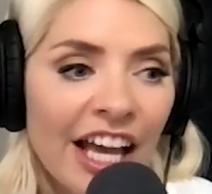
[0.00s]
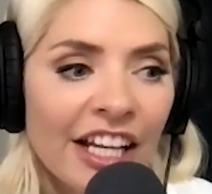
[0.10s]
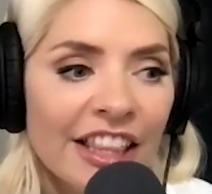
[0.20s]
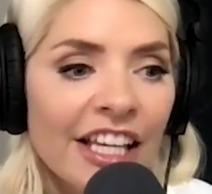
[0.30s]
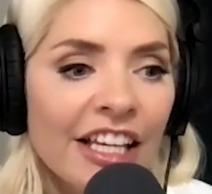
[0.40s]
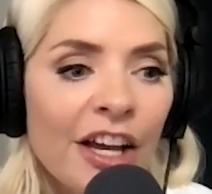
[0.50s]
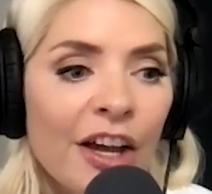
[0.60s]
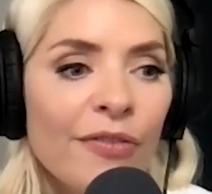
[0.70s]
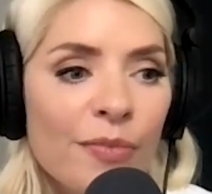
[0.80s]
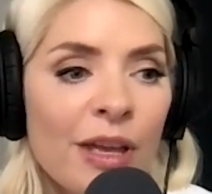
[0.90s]
And I think
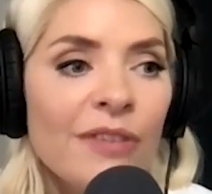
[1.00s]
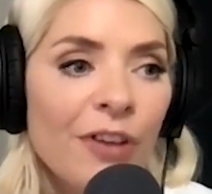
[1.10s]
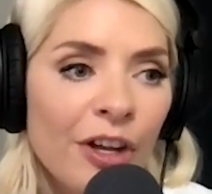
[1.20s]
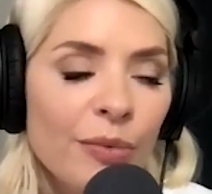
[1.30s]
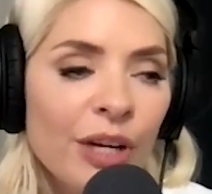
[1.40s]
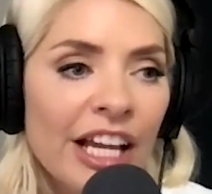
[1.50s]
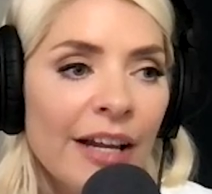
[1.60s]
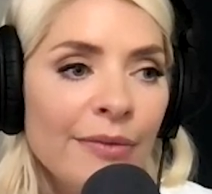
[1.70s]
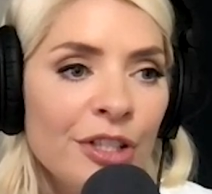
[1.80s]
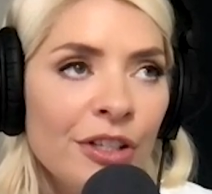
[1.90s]
for me, Fearne, when it came
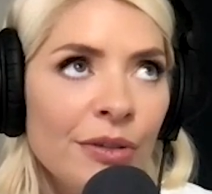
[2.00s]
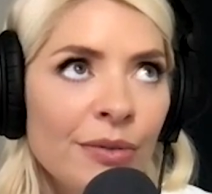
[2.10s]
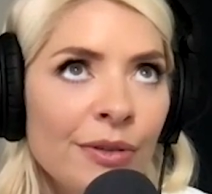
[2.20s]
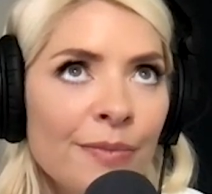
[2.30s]
to,